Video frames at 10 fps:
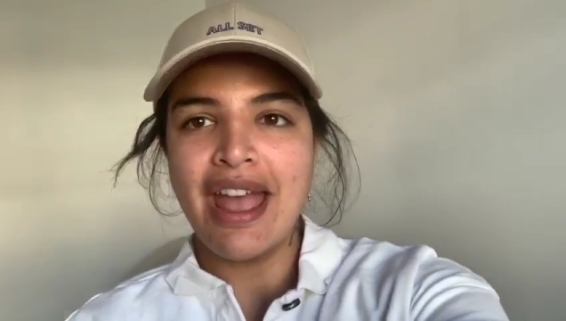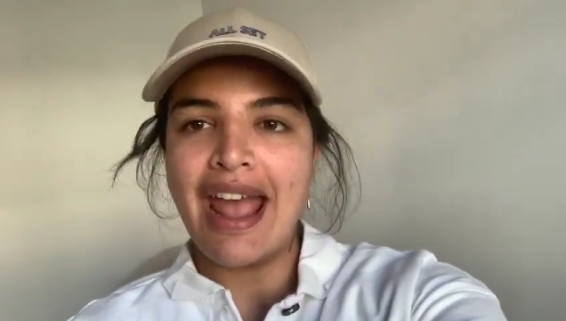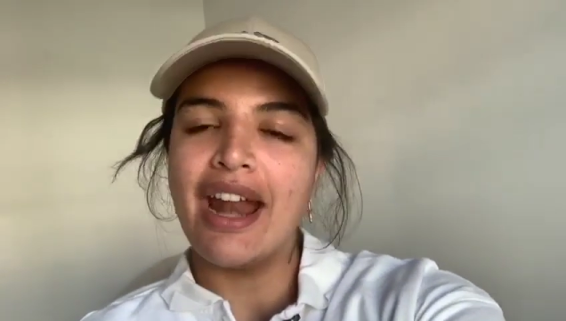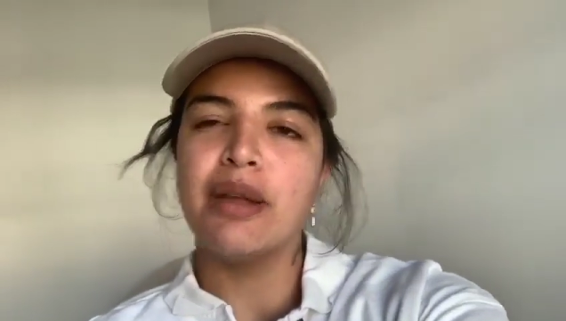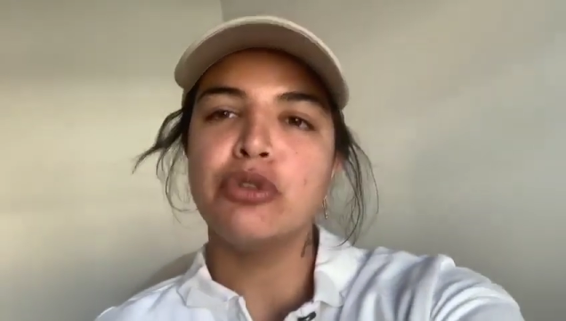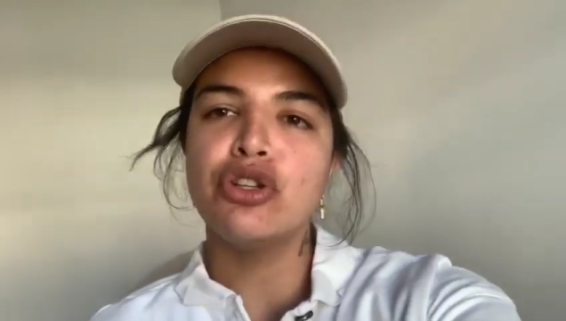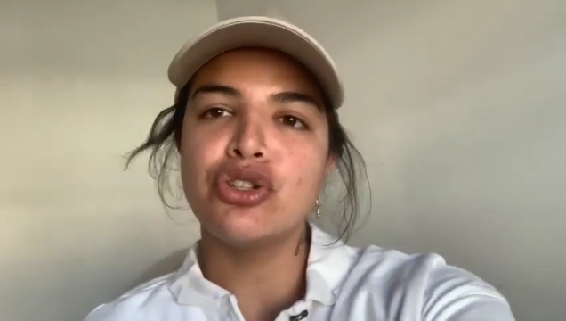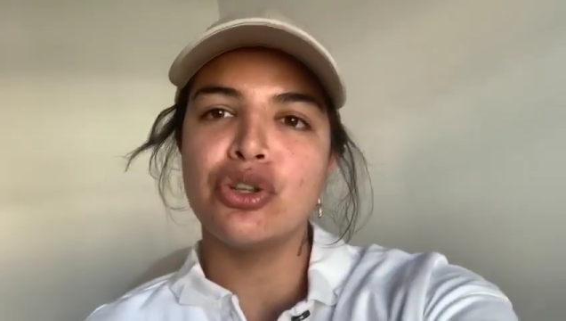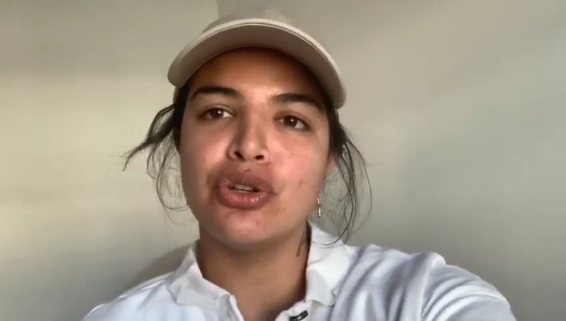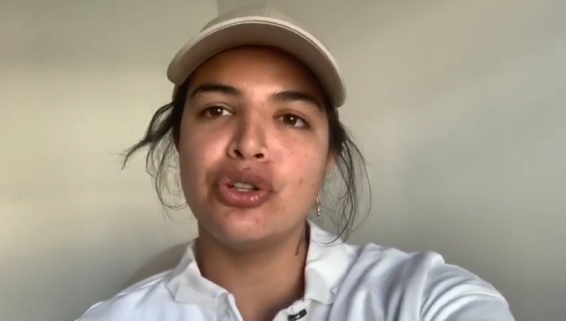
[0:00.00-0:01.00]
and I'm gonna
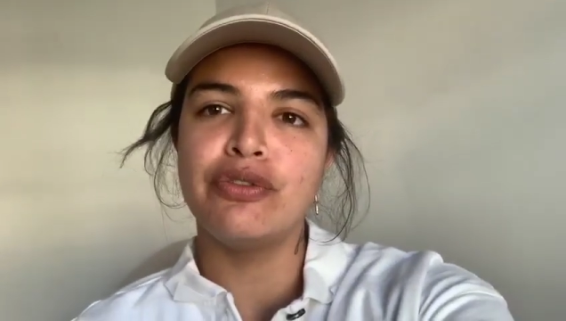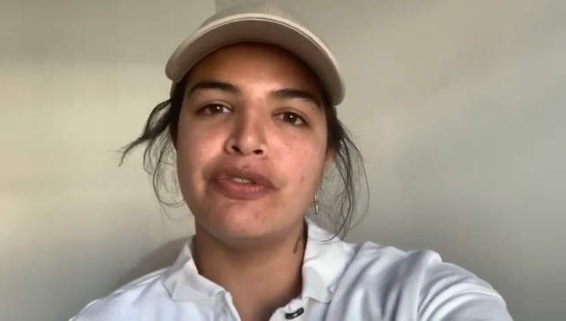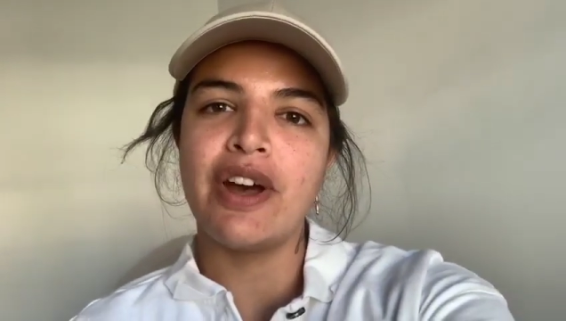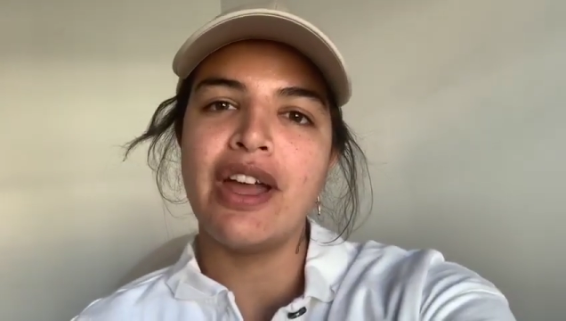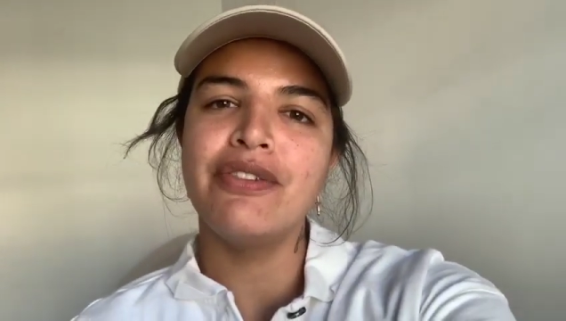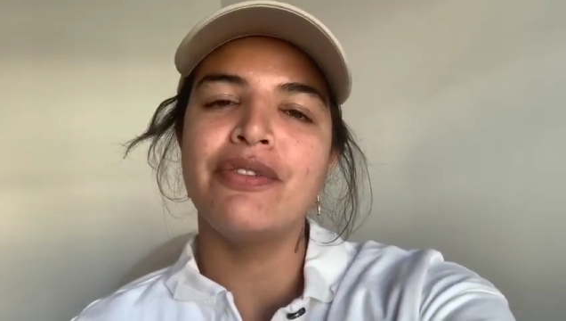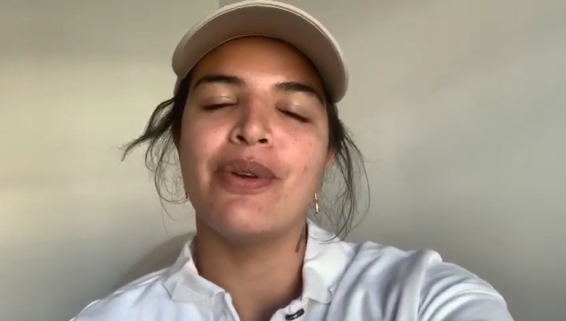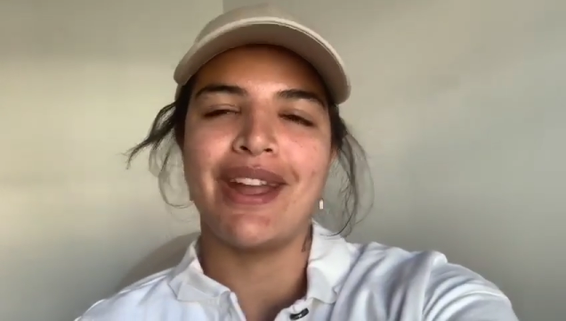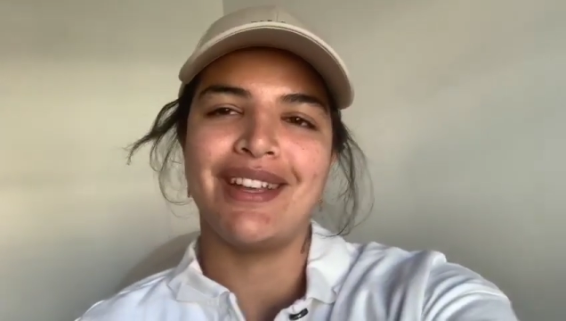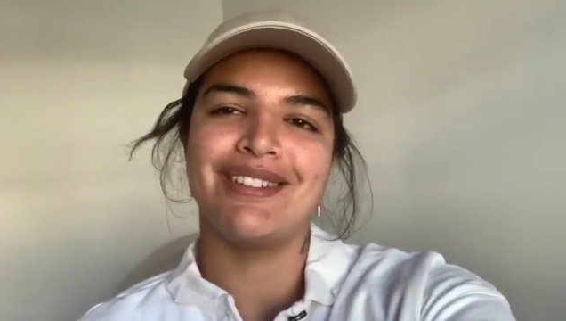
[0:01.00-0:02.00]
show you 5
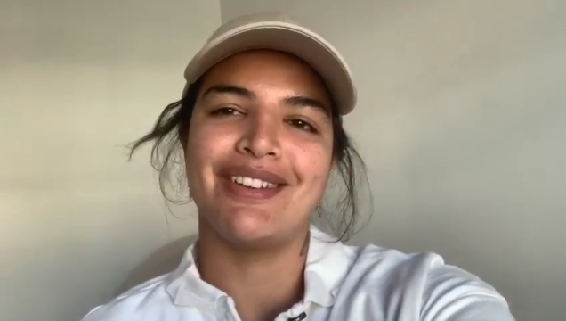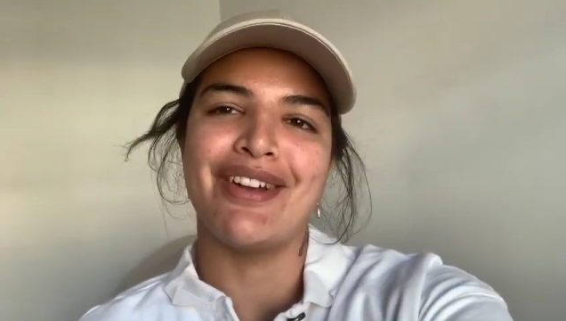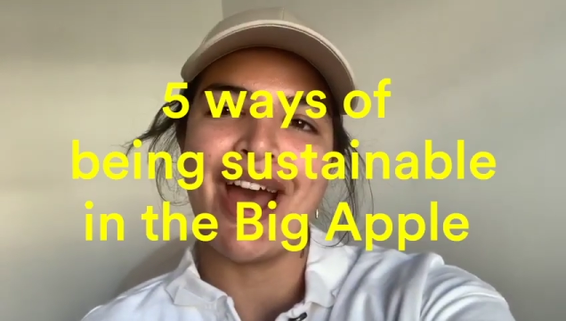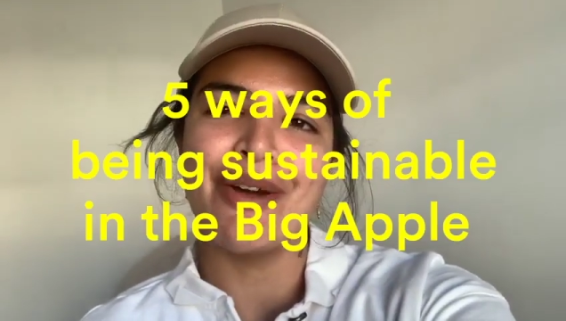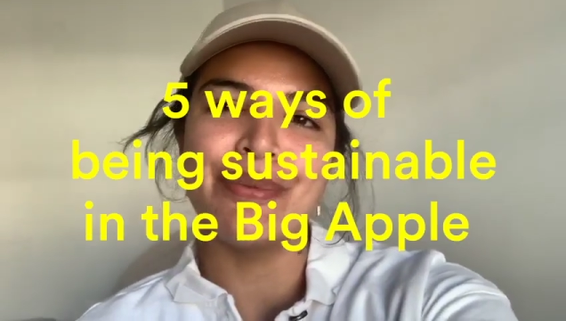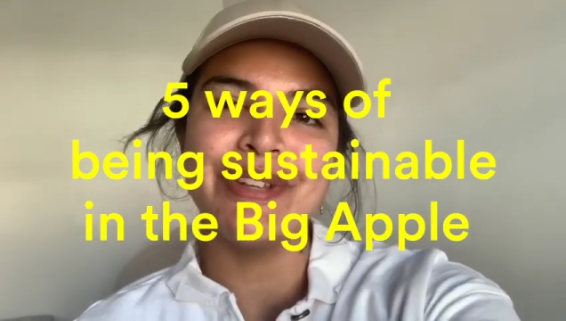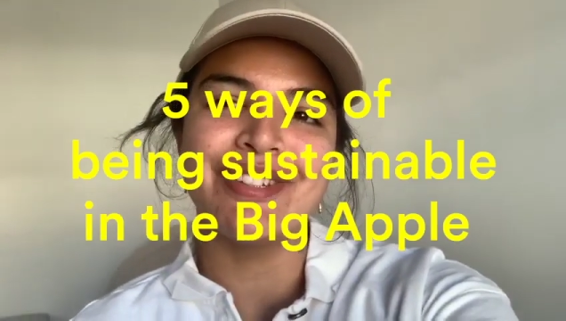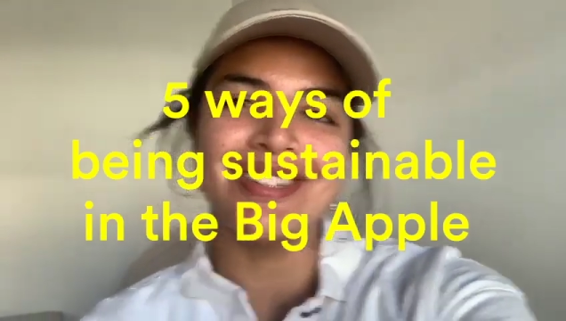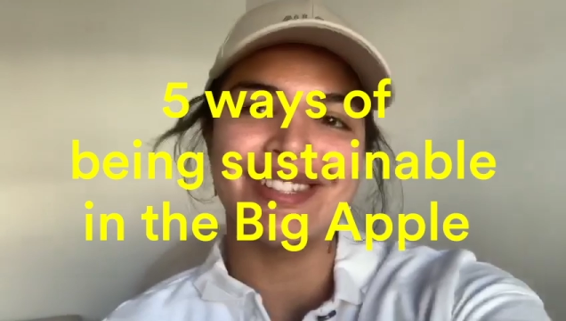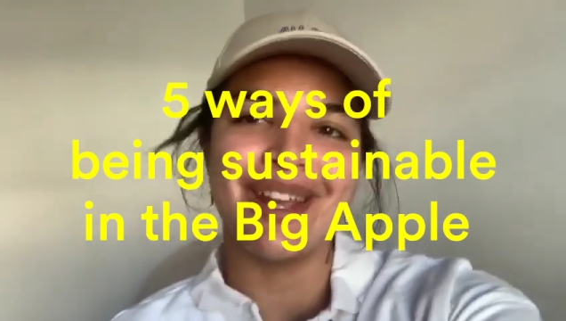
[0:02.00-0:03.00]
ways on how to be
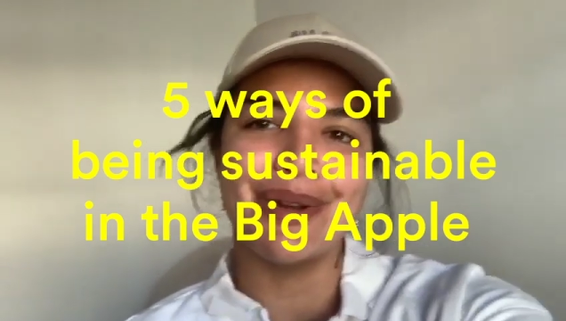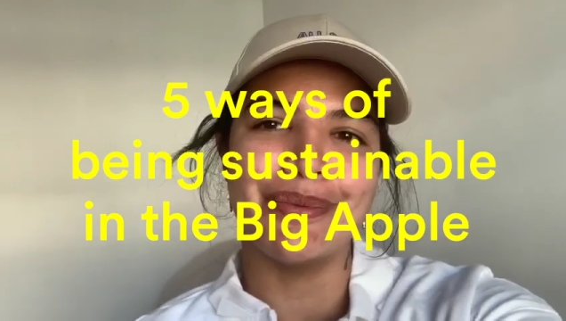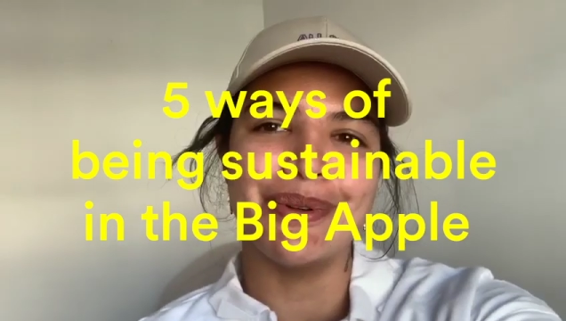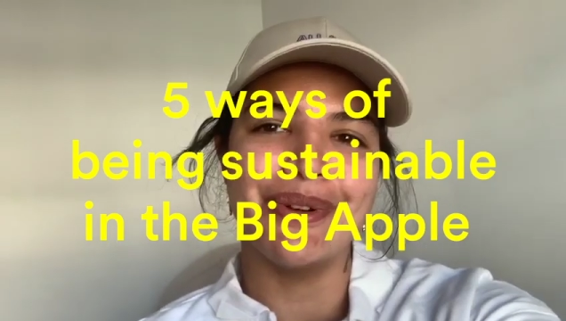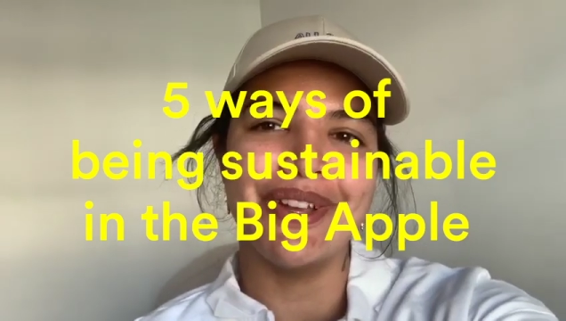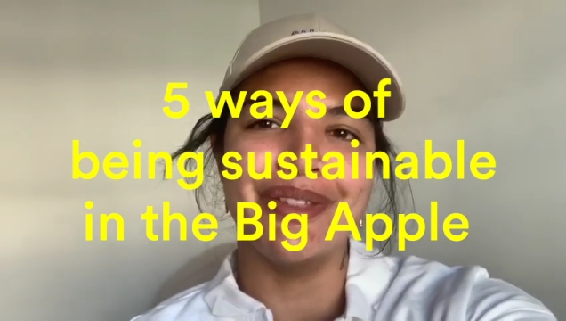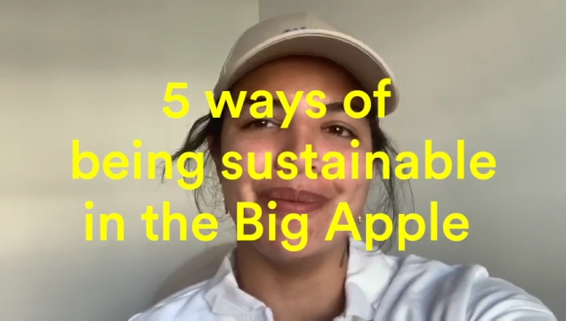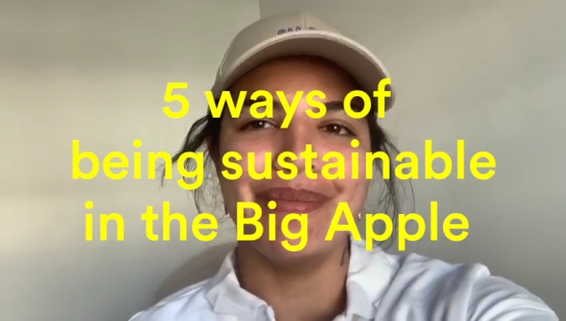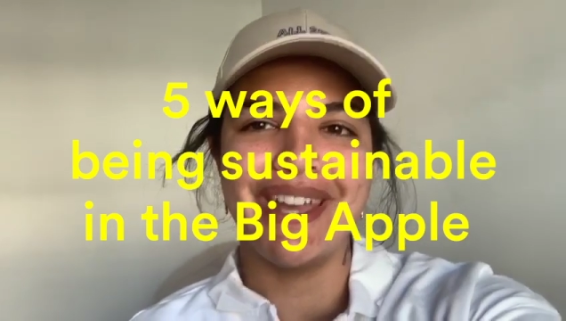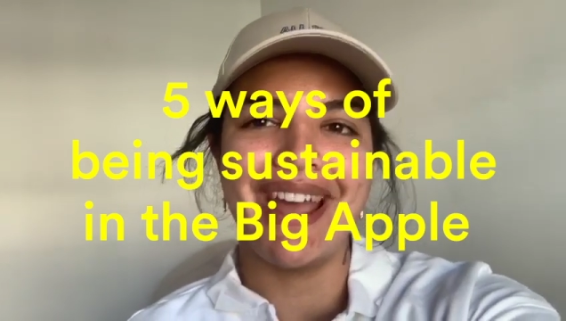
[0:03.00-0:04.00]
sustainable in the
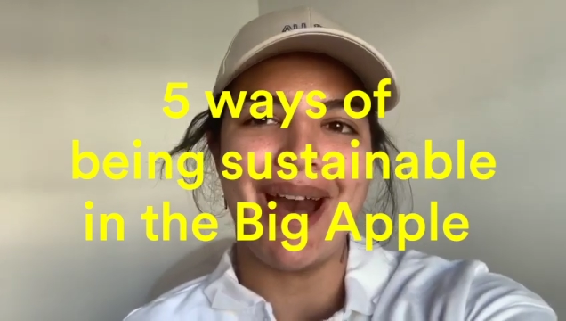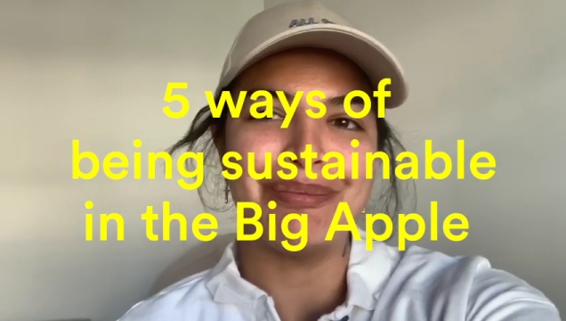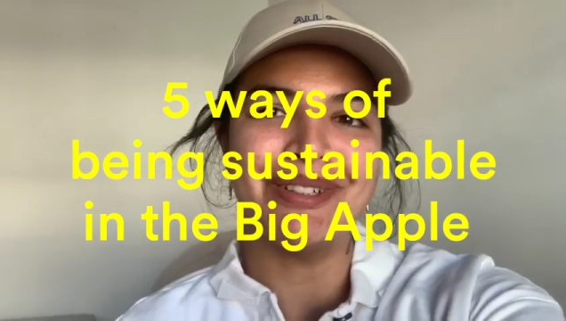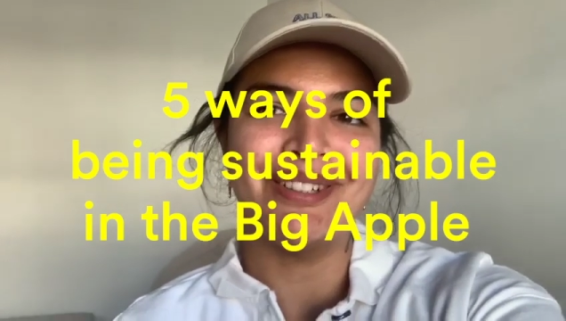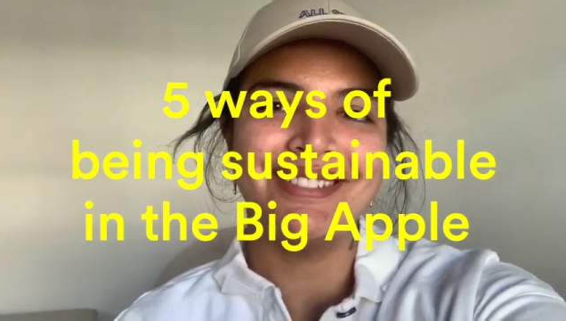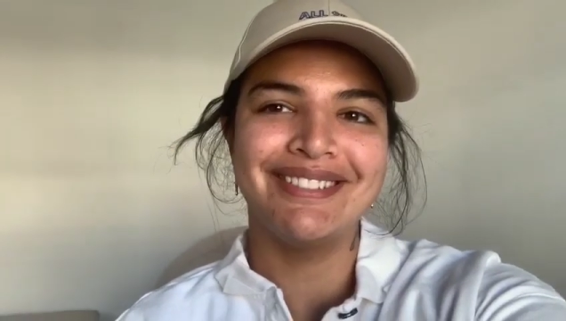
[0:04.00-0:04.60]
Big Apple.